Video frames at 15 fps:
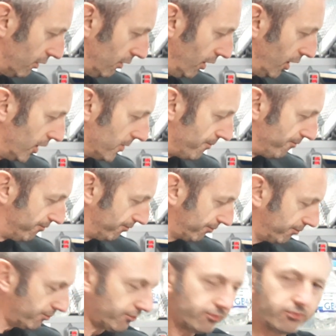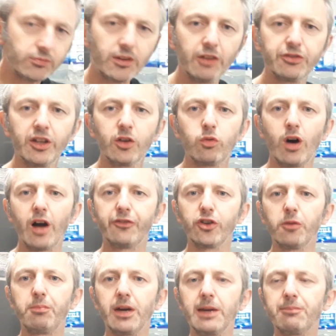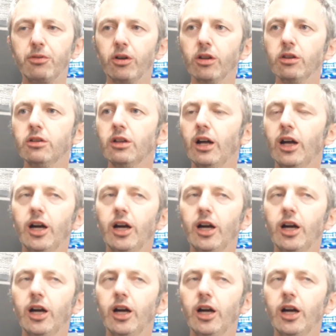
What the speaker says: Right, seen quite a few people